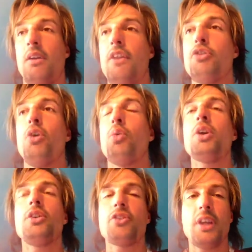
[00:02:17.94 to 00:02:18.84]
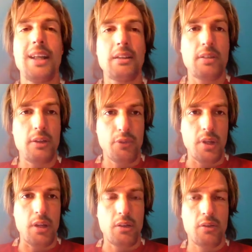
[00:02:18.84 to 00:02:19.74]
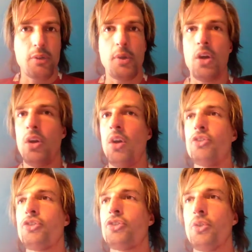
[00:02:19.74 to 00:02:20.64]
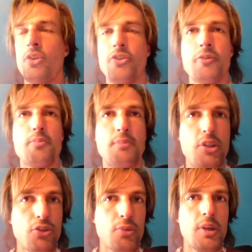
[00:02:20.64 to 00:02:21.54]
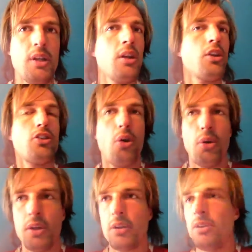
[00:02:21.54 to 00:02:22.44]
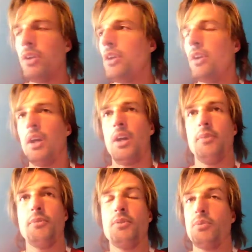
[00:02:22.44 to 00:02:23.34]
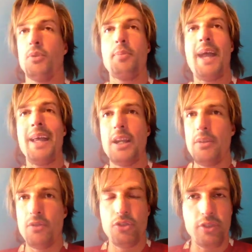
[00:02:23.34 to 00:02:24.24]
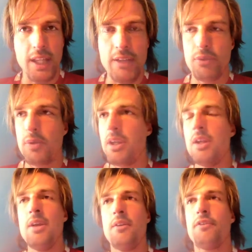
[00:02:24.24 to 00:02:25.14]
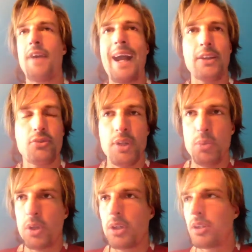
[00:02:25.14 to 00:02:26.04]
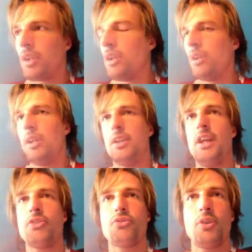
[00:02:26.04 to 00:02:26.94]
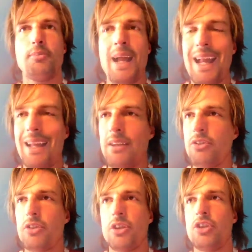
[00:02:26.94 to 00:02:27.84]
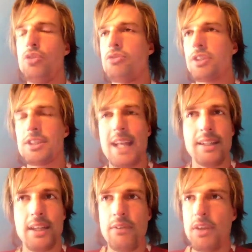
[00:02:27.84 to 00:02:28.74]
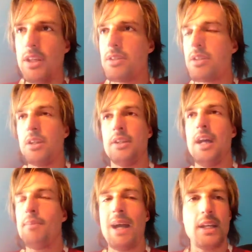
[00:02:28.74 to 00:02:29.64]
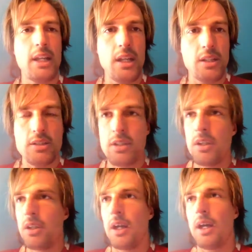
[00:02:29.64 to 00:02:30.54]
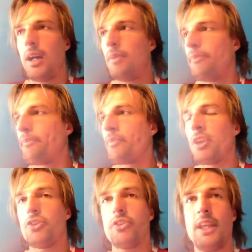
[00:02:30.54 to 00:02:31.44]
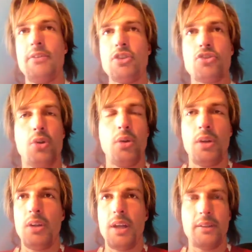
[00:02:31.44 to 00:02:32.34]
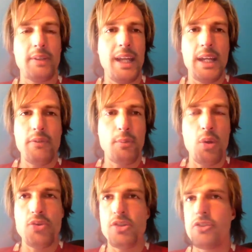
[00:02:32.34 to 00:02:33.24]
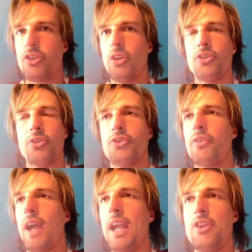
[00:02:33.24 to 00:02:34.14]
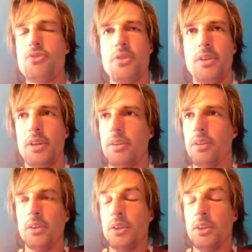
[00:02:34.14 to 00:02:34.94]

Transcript: this whole world is going to get set free from all sorts of misery, toil, uh, repetitive slavery, factory work, industrial madness, useless activities, dumb ideas, um, slavish toil, negative emotions, all sorts of hatred, and